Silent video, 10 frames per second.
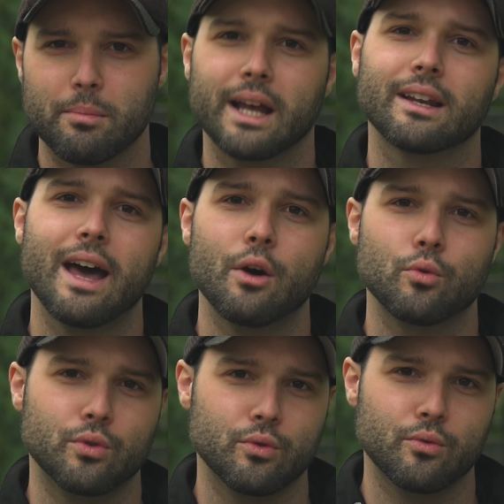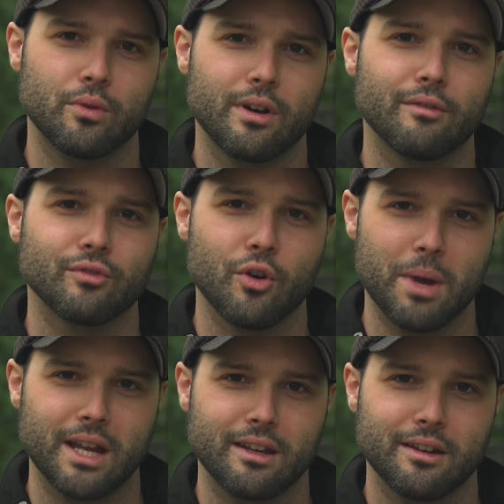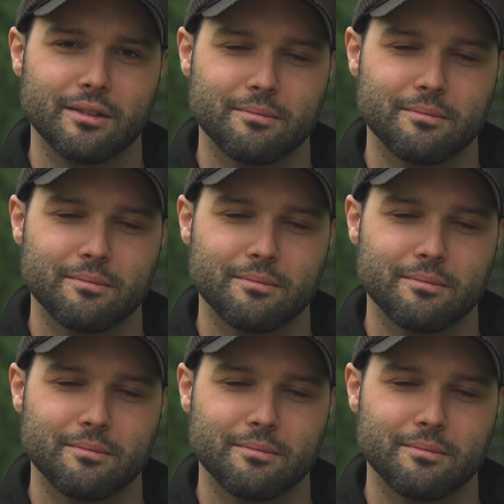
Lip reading: by Claudiu of Romania.